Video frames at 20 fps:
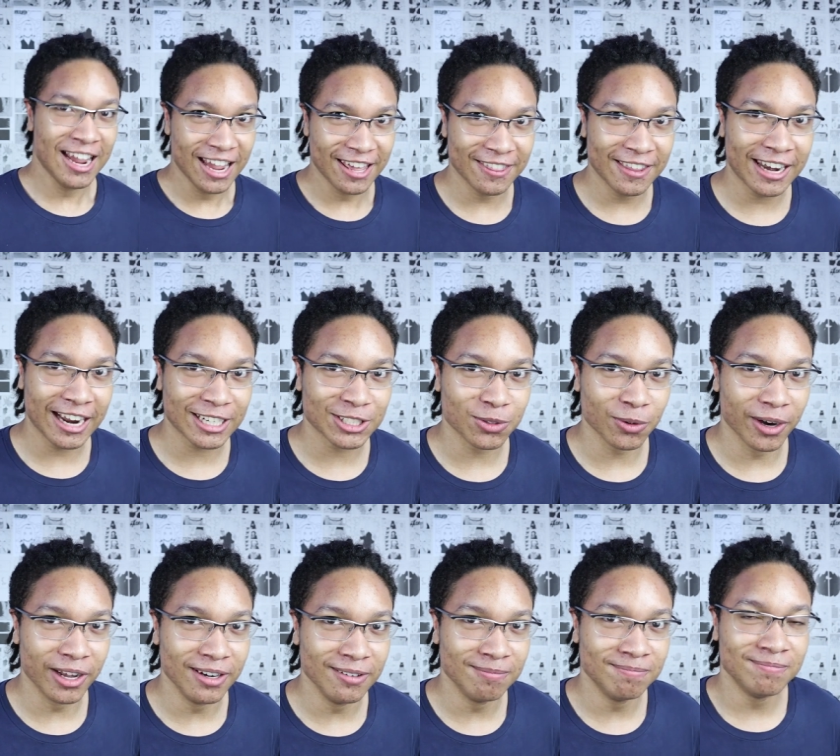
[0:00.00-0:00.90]
in the next
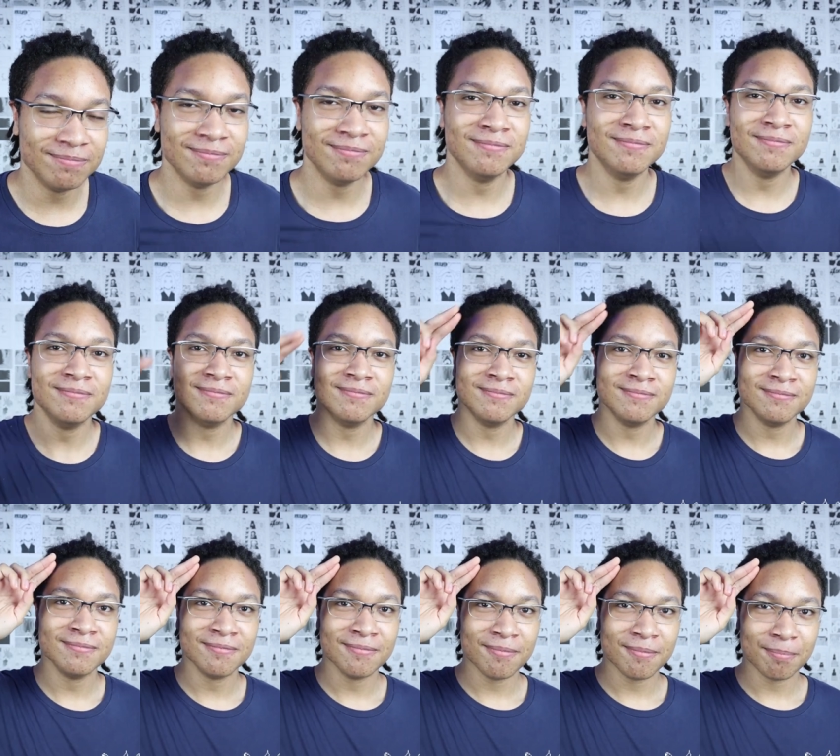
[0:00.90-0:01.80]
one.
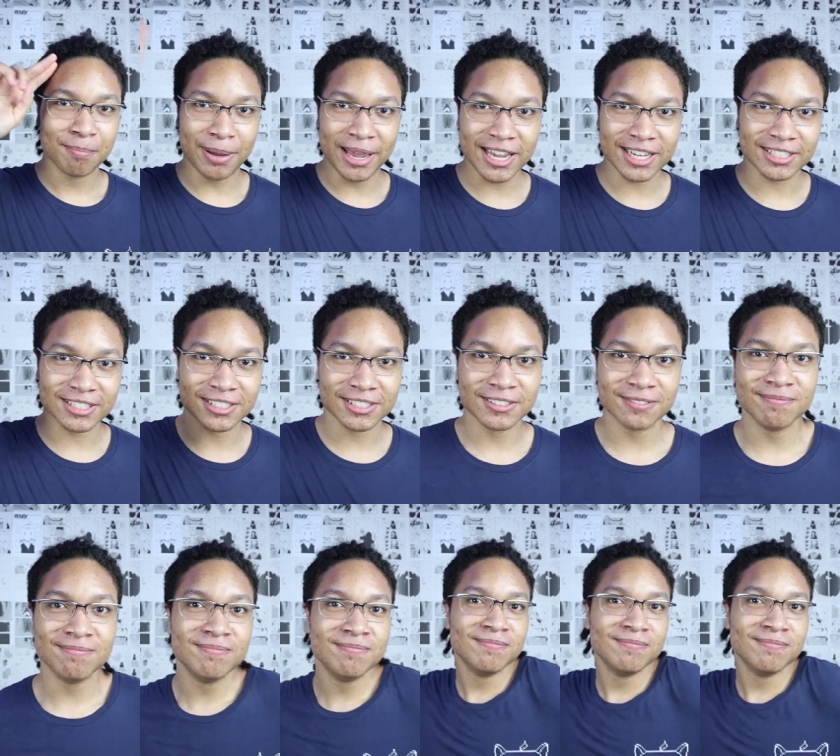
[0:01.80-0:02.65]
Peace.